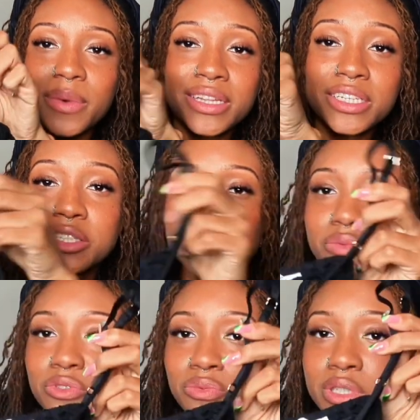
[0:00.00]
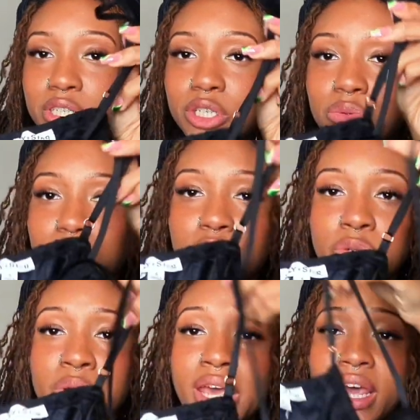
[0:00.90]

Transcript: I think this one's really cute too.